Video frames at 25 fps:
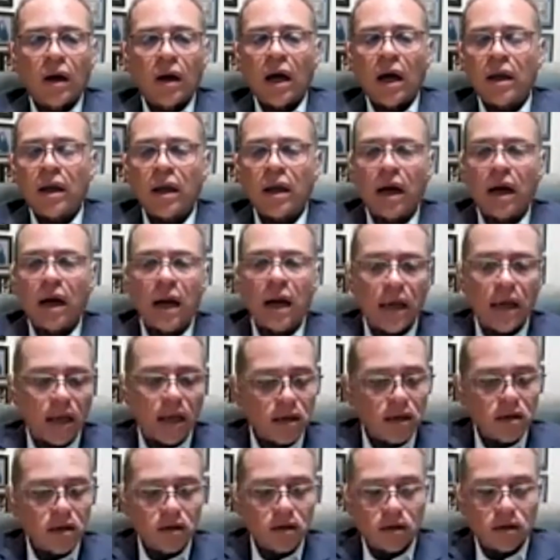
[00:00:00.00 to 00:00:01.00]
Yeah, and
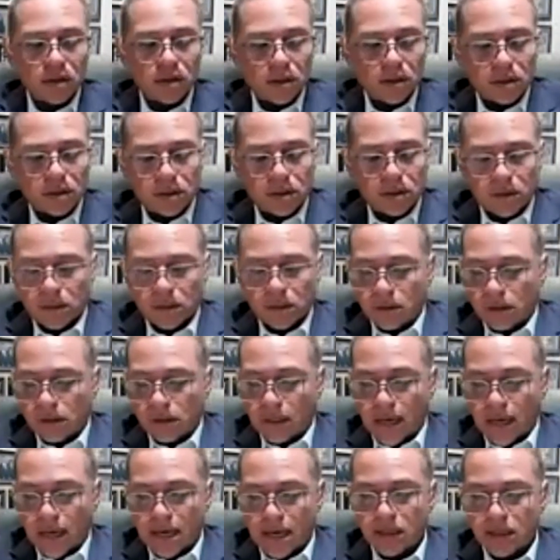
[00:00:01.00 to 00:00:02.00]
you know, the
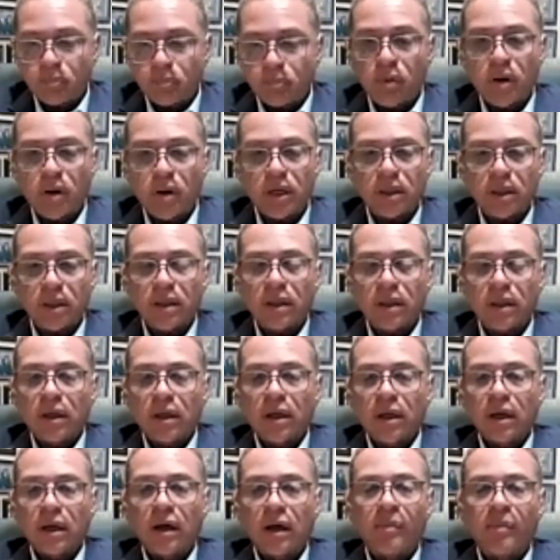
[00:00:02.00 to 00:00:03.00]
last point
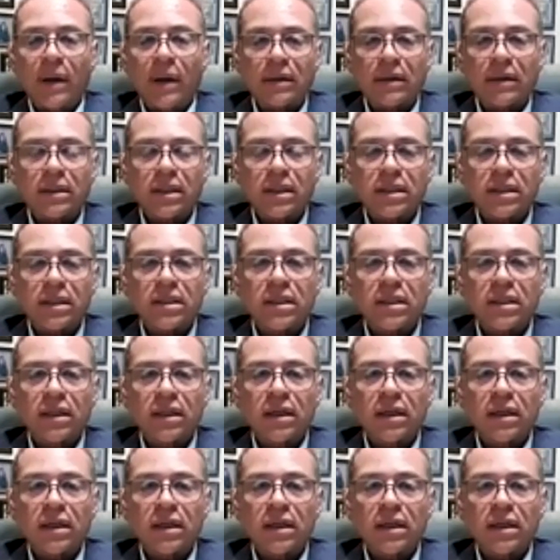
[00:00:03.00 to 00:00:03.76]
about this,